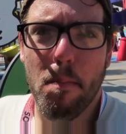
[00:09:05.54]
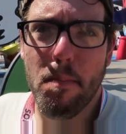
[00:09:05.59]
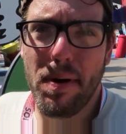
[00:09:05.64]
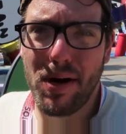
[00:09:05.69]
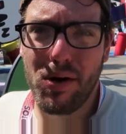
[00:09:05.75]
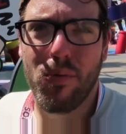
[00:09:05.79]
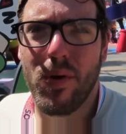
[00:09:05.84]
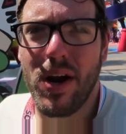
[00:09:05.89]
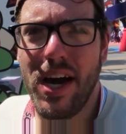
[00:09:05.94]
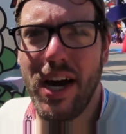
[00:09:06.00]

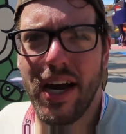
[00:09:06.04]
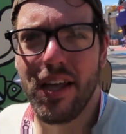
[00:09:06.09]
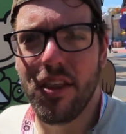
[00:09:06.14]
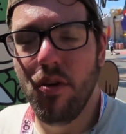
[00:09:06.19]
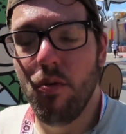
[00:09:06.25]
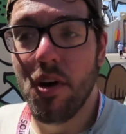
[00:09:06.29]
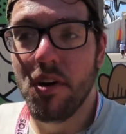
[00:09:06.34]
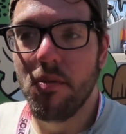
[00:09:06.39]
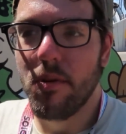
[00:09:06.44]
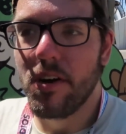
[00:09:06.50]
boat ride,
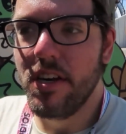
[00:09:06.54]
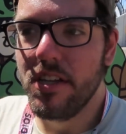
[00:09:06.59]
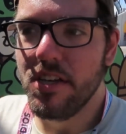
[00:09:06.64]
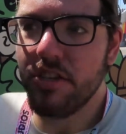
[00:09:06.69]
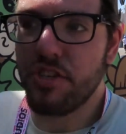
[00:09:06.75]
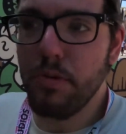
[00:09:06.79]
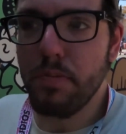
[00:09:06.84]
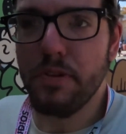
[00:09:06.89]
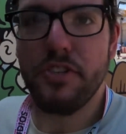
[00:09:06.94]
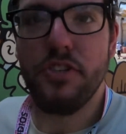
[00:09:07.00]
the one where the
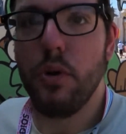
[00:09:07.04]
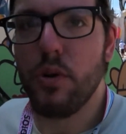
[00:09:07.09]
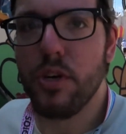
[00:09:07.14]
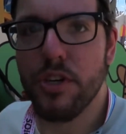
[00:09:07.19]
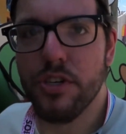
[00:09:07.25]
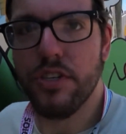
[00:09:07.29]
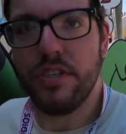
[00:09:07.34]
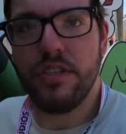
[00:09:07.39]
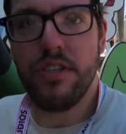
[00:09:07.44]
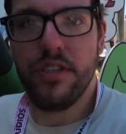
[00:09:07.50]
super
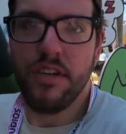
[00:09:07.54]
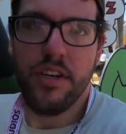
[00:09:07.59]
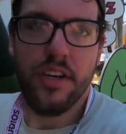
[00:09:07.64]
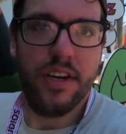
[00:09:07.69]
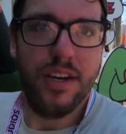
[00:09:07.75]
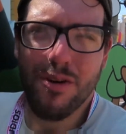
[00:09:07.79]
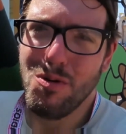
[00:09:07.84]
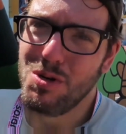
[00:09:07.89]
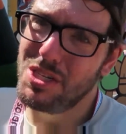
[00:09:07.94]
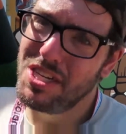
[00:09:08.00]
soakers,
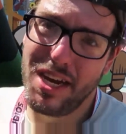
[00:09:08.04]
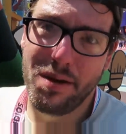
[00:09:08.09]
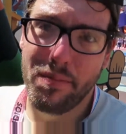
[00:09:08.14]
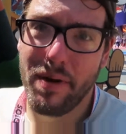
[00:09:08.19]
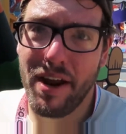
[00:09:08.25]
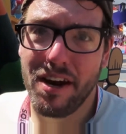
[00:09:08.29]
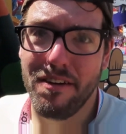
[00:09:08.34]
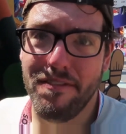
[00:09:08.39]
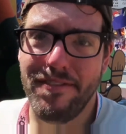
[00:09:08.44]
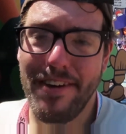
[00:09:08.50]
which I am
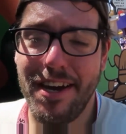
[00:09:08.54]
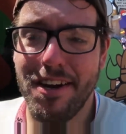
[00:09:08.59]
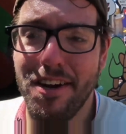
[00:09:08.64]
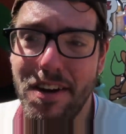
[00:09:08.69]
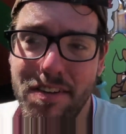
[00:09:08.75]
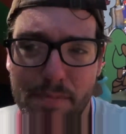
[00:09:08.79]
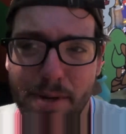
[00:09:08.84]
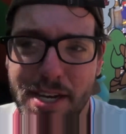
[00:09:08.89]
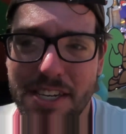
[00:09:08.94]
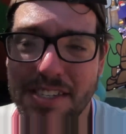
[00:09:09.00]
not a fan
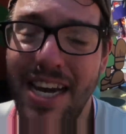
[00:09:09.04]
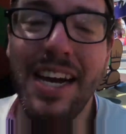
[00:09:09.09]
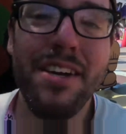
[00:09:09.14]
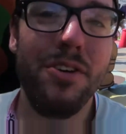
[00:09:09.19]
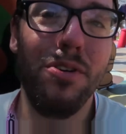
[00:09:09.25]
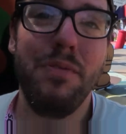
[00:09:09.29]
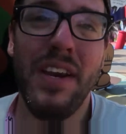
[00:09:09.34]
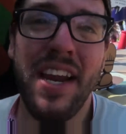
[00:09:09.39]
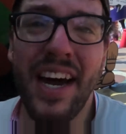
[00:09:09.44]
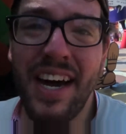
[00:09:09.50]
of because I
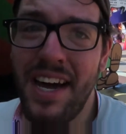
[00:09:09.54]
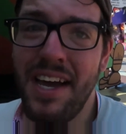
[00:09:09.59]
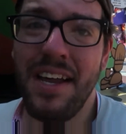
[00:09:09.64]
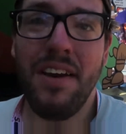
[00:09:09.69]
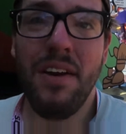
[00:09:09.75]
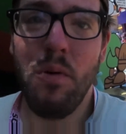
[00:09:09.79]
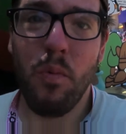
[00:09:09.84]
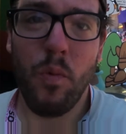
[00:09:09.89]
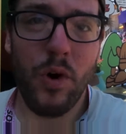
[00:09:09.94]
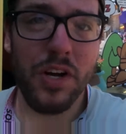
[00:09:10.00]
do not
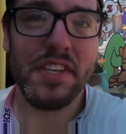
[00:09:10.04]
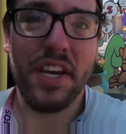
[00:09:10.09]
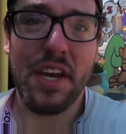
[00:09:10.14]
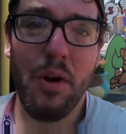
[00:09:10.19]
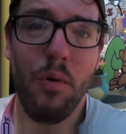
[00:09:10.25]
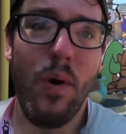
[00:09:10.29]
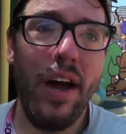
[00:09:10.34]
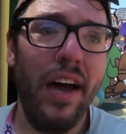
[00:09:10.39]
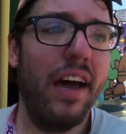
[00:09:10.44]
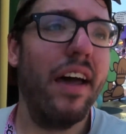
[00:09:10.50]
want to
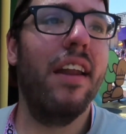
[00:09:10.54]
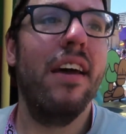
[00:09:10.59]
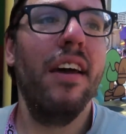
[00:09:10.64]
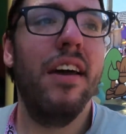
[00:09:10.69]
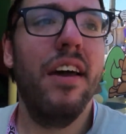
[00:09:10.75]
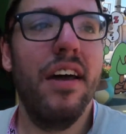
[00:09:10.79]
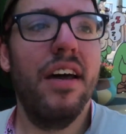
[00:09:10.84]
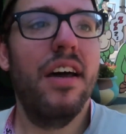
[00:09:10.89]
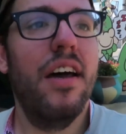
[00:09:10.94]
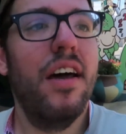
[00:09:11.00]
get wet.
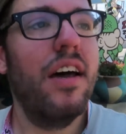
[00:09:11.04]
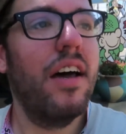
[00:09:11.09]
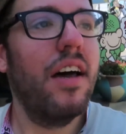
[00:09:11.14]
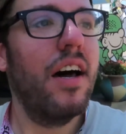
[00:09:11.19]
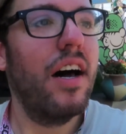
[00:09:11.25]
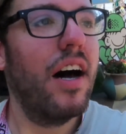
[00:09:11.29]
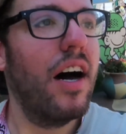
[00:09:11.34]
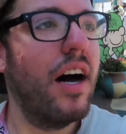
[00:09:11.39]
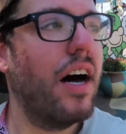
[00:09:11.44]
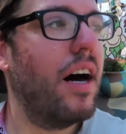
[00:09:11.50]

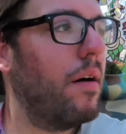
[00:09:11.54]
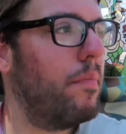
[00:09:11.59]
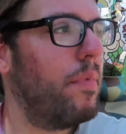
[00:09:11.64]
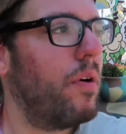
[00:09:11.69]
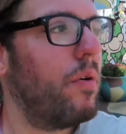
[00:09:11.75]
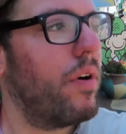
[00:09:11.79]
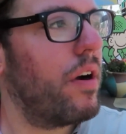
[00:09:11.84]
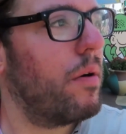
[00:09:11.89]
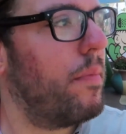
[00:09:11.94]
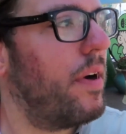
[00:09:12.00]
But
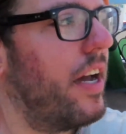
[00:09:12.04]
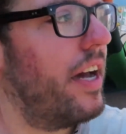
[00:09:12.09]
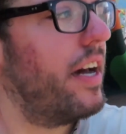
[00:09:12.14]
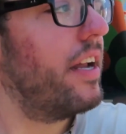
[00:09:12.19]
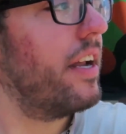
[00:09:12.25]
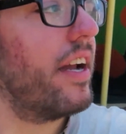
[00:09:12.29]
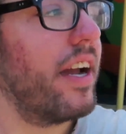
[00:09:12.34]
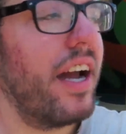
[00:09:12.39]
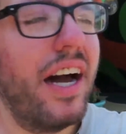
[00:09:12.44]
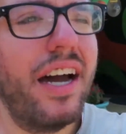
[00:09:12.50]
where am I
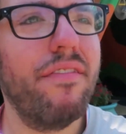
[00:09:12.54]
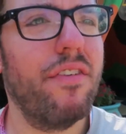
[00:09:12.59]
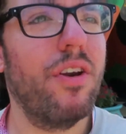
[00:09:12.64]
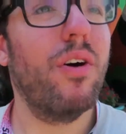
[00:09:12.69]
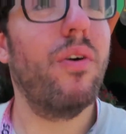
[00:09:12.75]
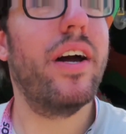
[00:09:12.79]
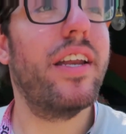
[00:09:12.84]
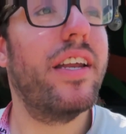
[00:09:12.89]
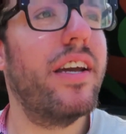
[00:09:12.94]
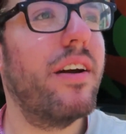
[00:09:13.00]
heading? I have
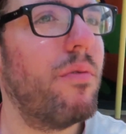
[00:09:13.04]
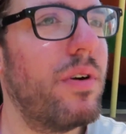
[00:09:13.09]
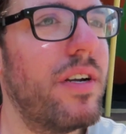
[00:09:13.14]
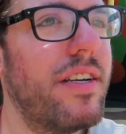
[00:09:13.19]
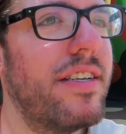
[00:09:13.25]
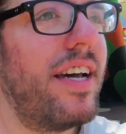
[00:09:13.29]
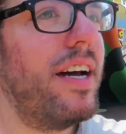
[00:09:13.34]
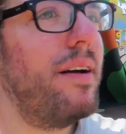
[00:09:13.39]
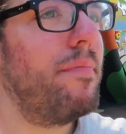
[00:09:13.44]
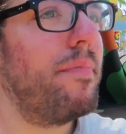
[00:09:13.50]
no idea. What
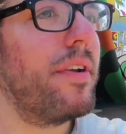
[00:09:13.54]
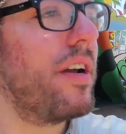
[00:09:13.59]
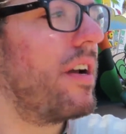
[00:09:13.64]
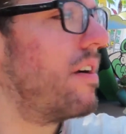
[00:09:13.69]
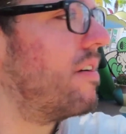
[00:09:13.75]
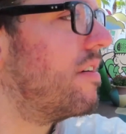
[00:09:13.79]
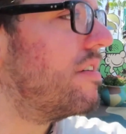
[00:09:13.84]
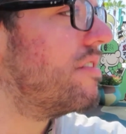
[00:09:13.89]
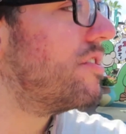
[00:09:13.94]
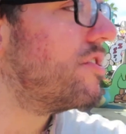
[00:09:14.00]
is happening?
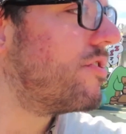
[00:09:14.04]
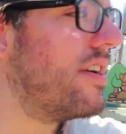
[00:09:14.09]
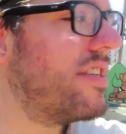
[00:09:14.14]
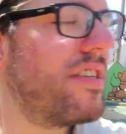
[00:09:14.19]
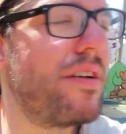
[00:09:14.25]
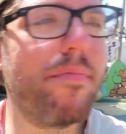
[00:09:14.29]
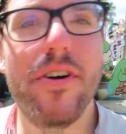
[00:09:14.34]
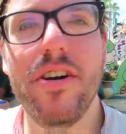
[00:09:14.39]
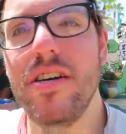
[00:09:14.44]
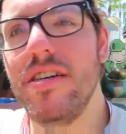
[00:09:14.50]

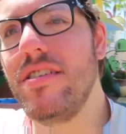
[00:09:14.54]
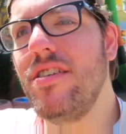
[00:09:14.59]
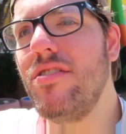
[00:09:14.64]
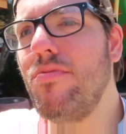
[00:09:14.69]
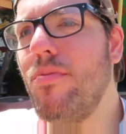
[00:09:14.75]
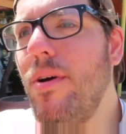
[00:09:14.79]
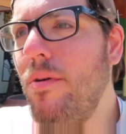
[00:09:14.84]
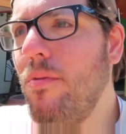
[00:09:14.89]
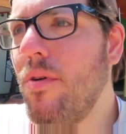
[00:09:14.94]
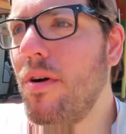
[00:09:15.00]
Jurassic Park is this
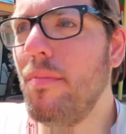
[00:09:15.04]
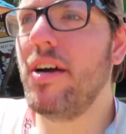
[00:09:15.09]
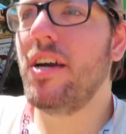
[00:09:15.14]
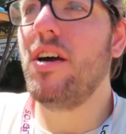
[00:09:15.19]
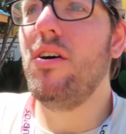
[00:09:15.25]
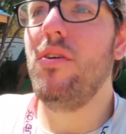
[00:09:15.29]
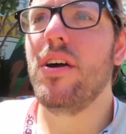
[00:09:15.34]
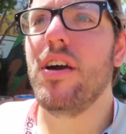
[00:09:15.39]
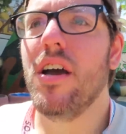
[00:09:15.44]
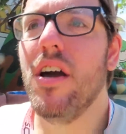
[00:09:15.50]
way? Where am I
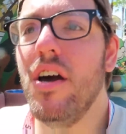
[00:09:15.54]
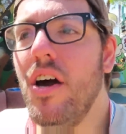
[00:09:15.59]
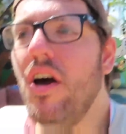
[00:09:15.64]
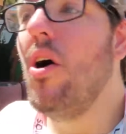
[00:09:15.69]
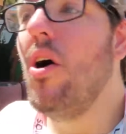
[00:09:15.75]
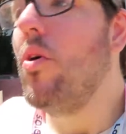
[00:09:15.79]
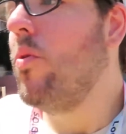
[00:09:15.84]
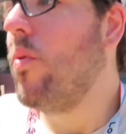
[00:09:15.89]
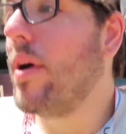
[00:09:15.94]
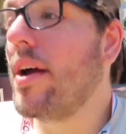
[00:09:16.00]
going?
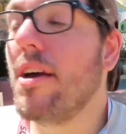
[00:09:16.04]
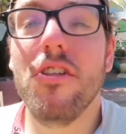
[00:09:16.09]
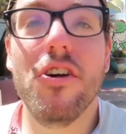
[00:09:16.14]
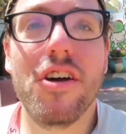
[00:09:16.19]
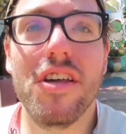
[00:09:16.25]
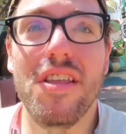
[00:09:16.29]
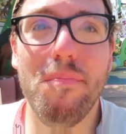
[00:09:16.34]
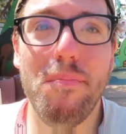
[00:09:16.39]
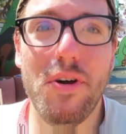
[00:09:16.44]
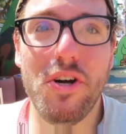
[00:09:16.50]
Ooh, we can
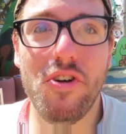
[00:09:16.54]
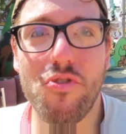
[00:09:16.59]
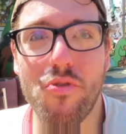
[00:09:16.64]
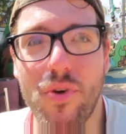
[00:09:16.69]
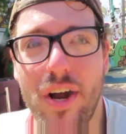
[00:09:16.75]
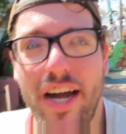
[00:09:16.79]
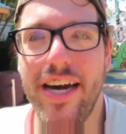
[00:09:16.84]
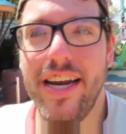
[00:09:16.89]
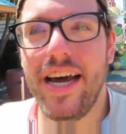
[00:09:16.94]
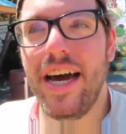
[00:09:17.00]
look at the bilge
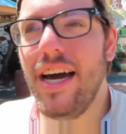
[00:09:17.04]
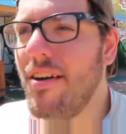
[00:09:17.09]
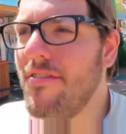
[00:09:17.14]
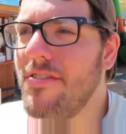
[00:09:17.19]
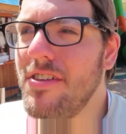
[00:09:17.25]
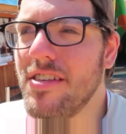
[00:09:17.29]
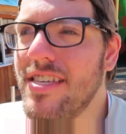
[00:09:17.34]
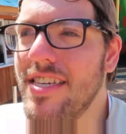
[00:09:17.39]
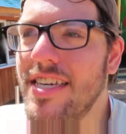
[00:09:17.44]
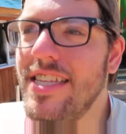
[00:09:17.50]
raft. I
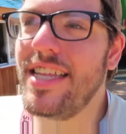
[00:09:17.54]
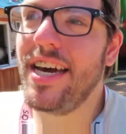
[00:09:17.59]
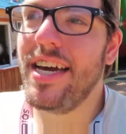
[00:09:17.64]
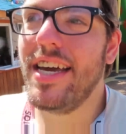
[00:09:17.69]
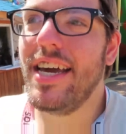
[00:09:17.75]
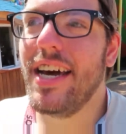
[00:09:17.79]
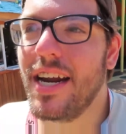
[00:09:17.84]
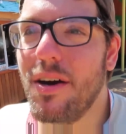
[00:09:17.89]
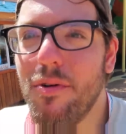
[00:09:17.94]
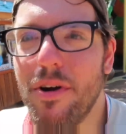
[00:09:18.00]
haven't seen that
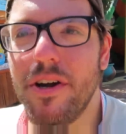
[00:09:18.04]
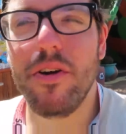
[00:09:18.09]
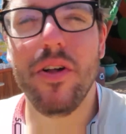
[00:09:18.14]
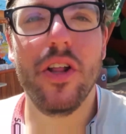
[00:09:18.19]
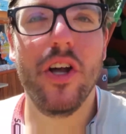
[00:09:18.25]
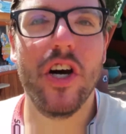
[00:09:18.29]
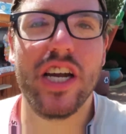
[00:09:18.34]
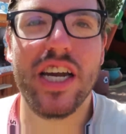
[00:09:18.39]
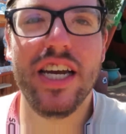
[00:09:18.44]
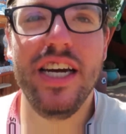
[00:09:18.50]
yet. I want to go look.